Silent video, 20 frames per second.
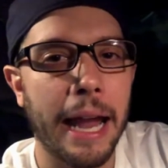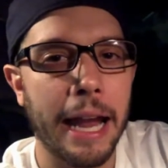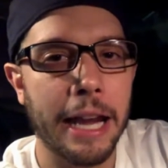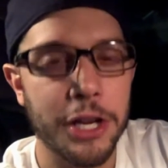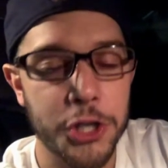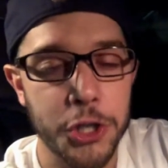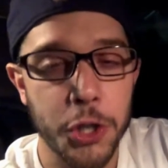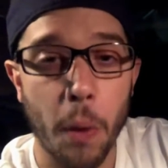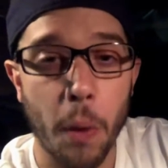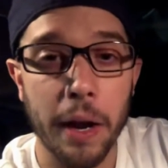
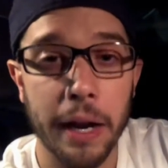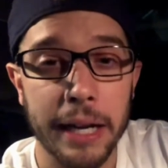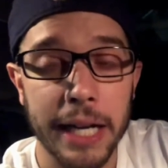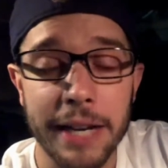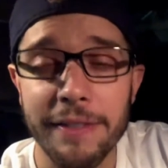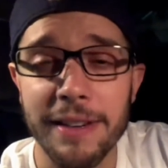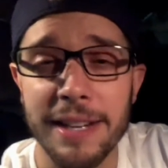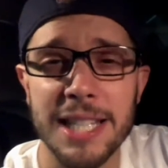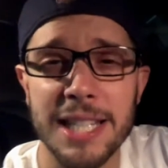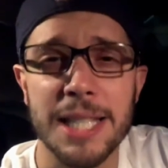enjoy it
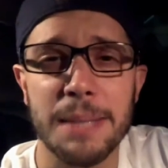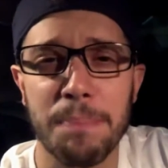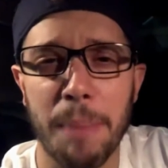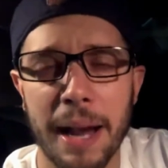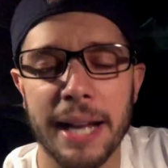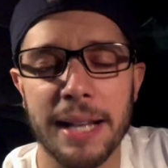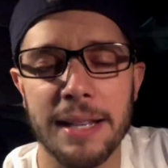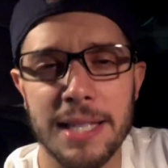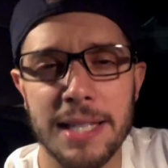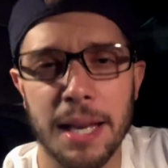even
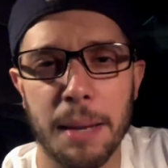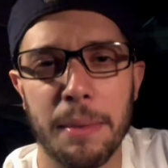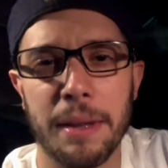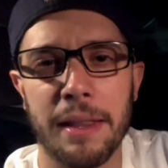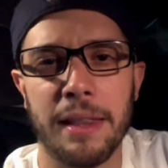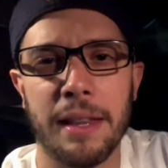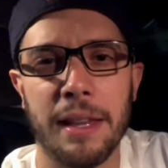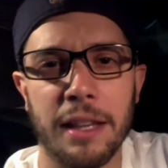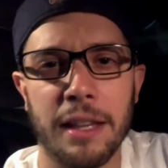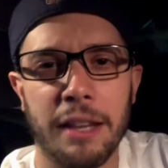despite some
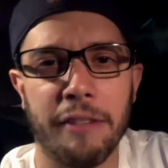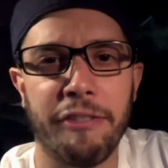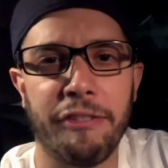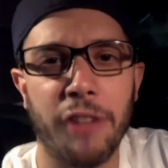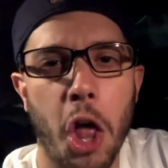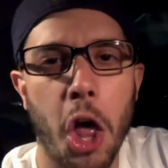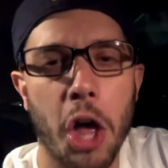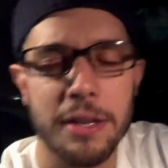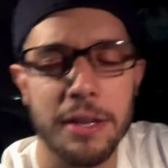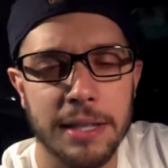of the the
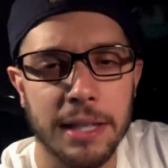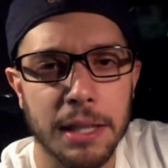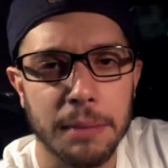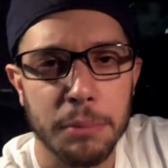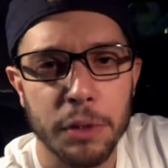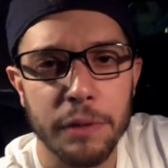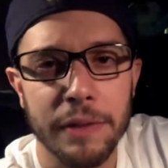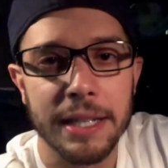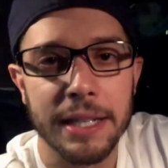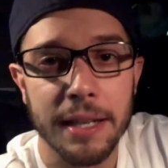flaws that the
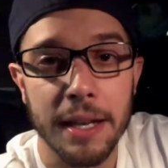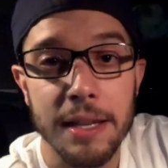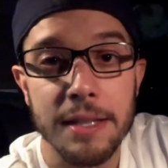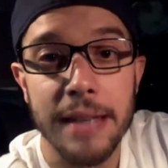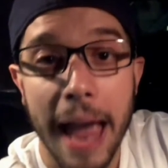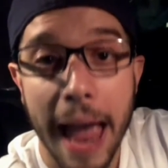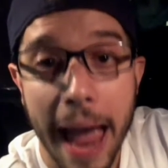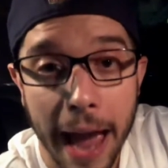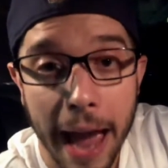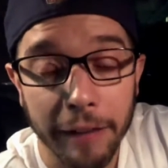movie
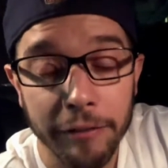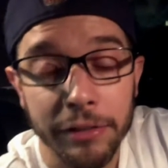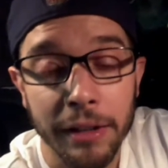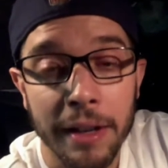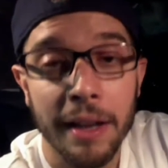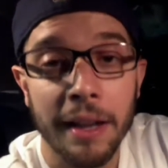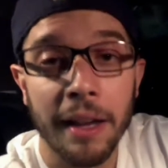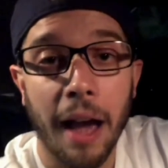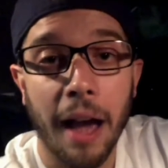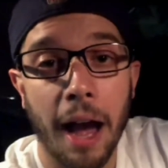does have
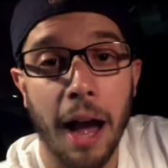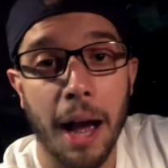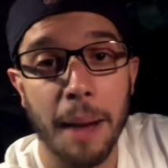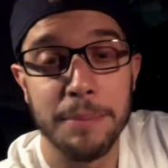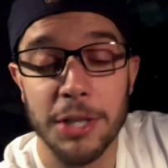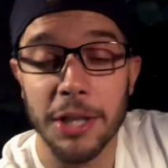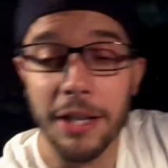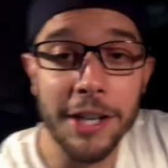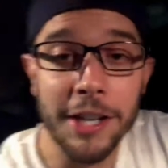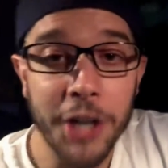
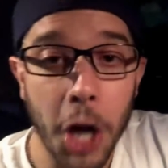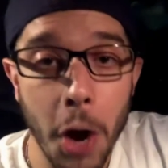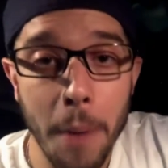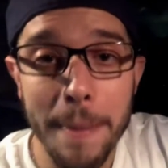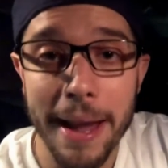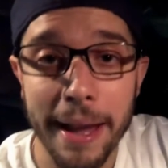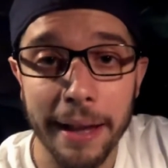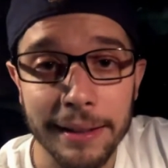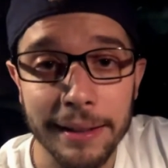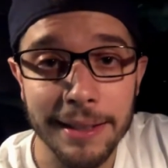um, so there you go
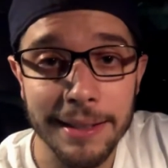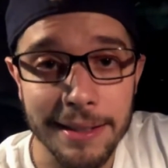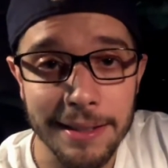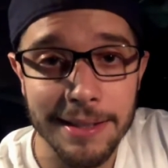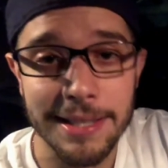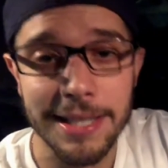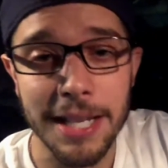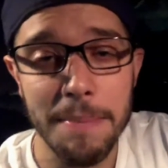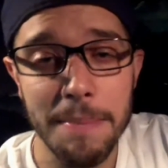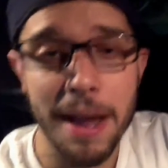man the,
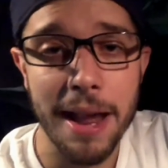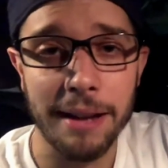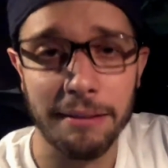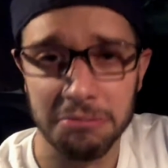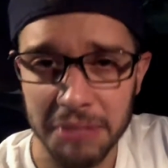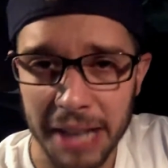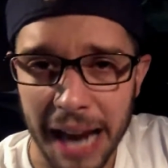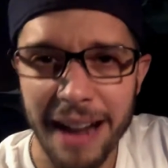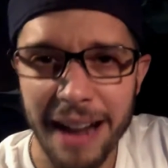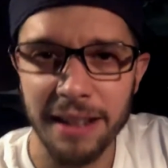the
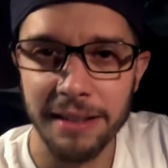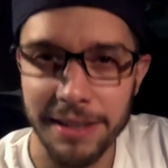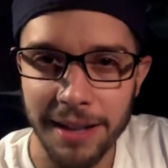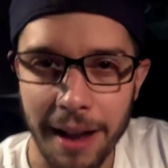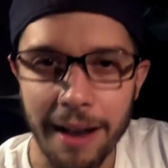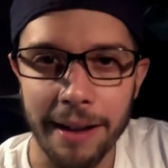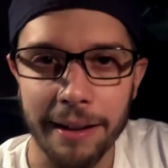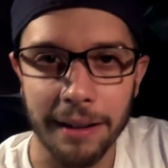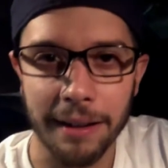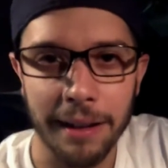C-Man kind of
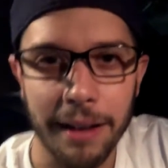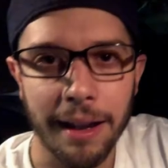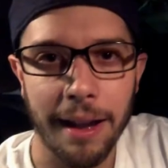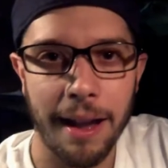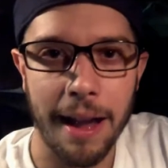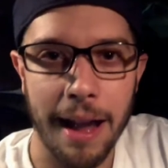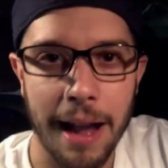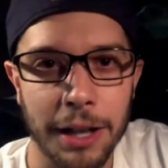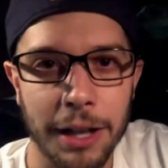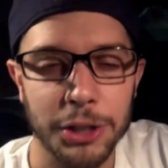dug
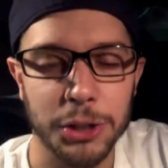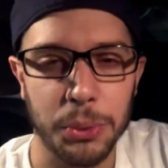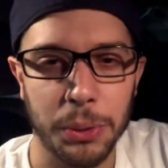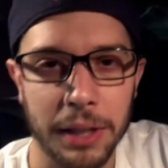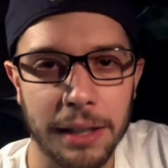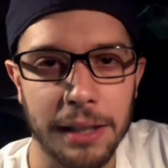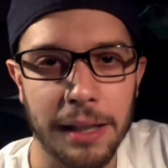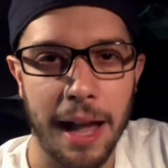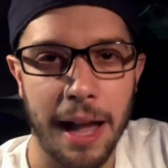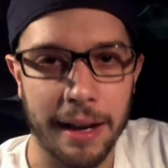a house
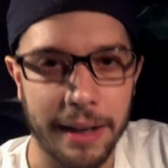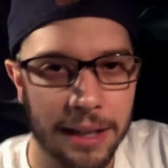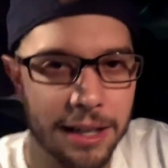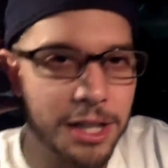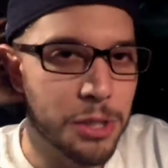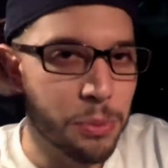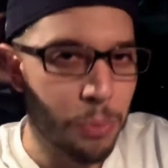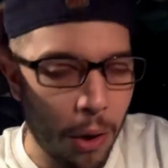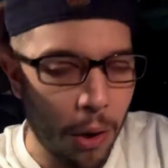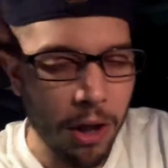with a clock in
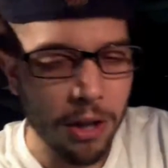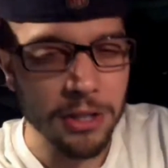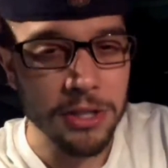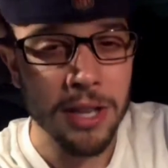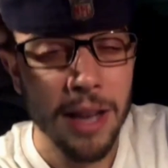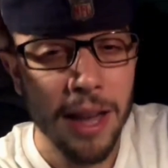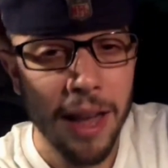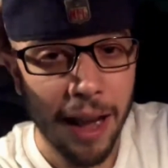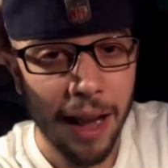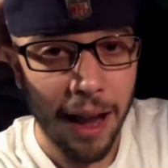its
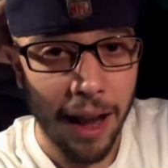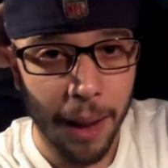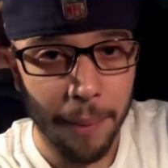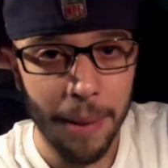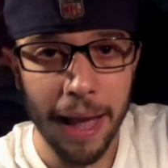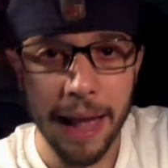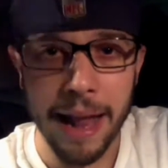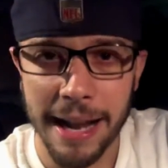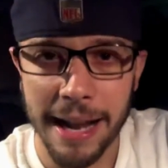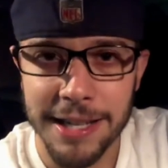walls.
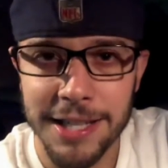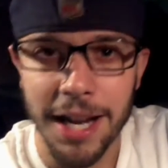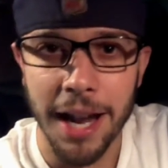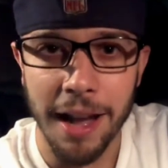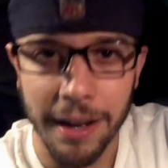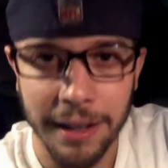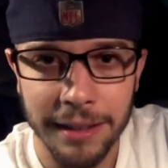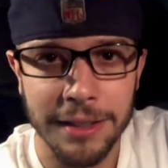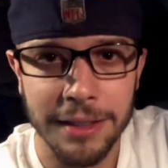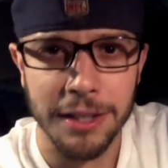Um, and I
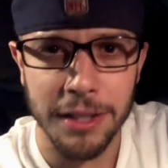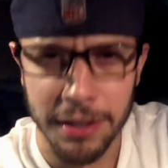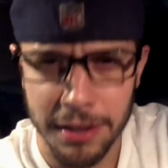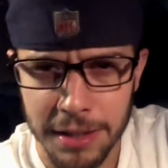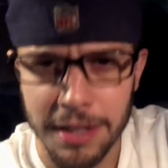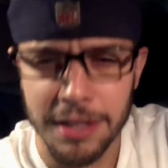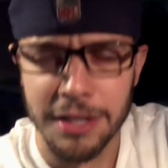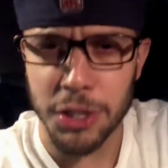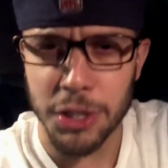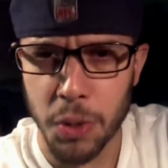dug the,
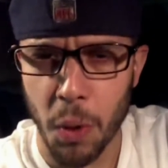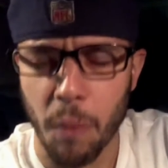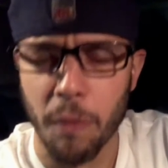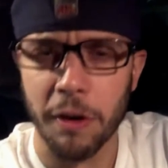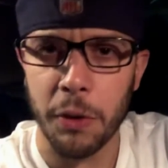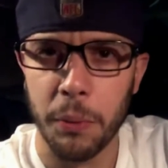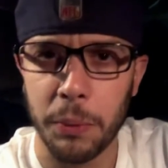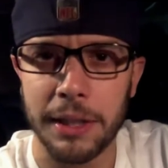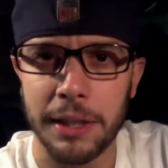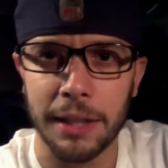the
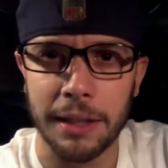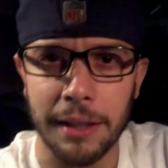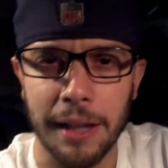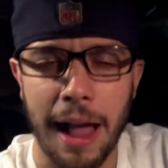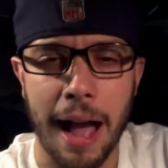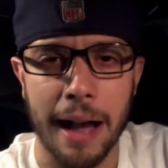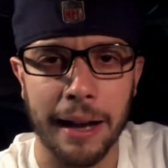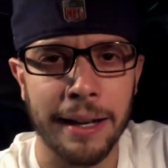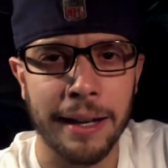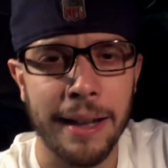story with the
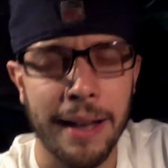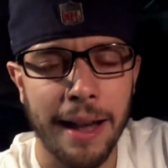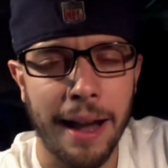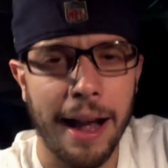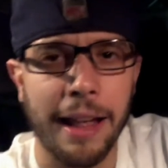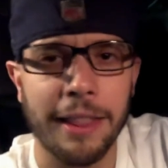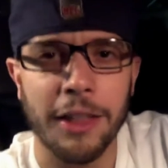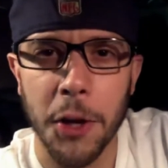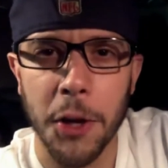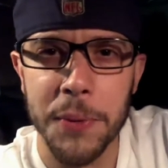clock.
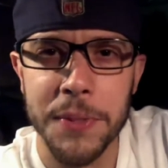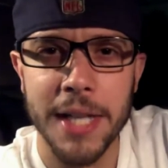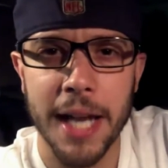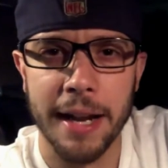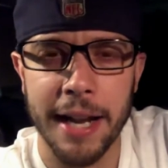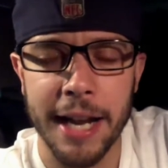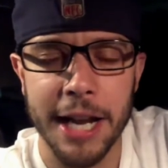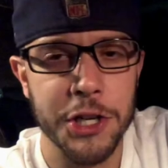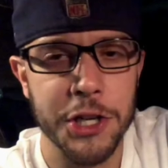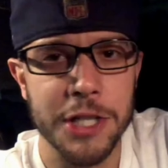I thought it was
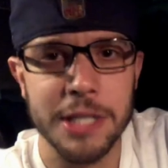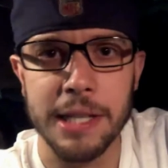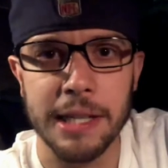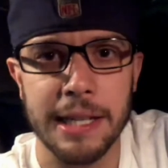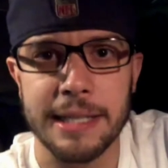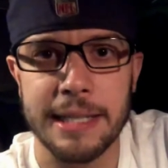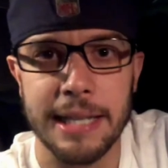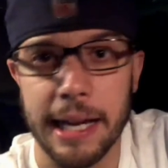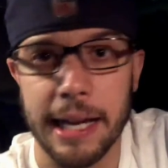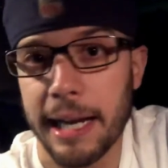kind of
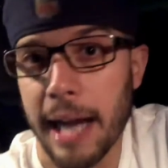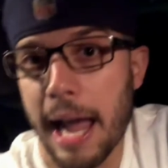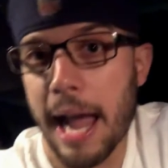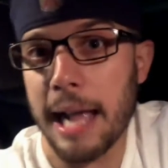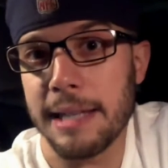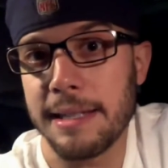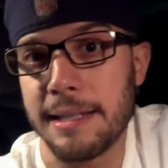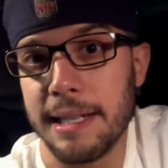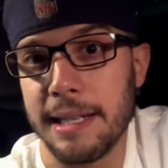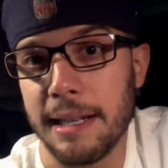interesting, a take I
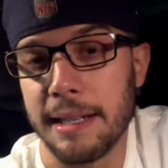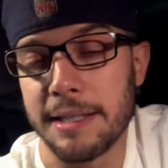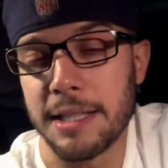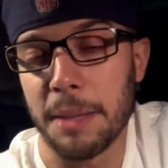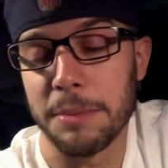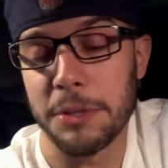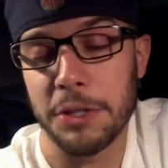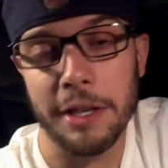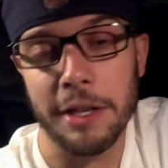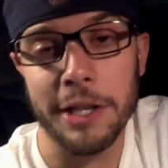hadn't seen in
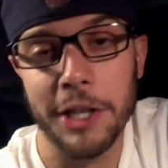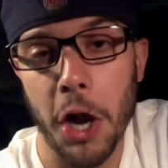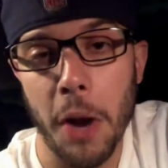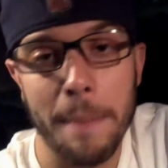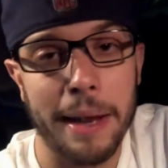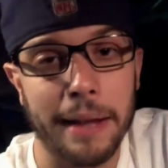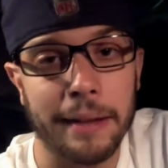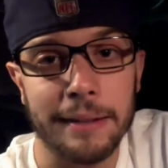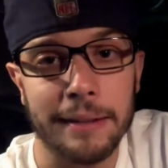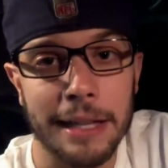some. So there you
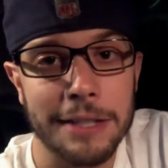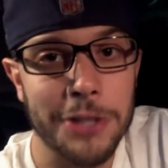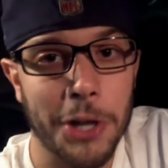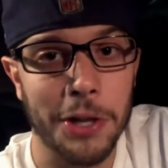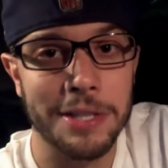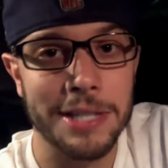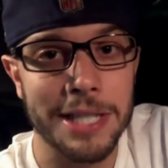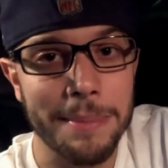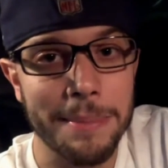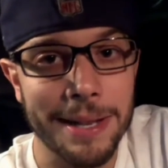go, man. That's
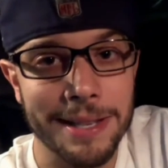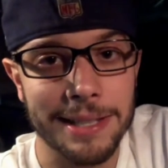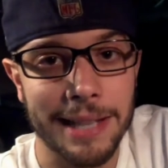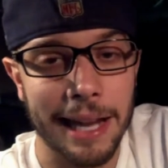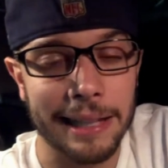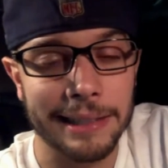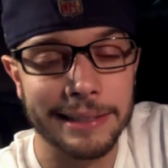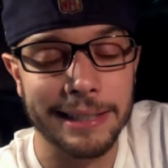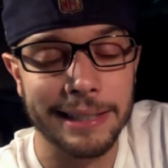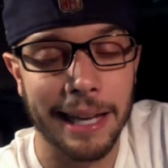all the C-Man's
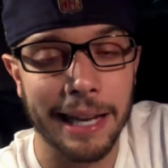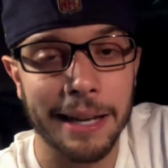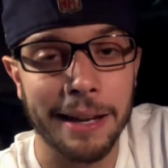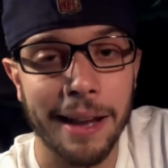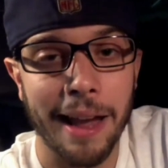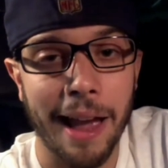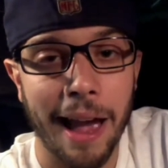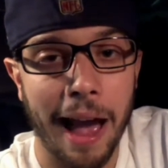got to say.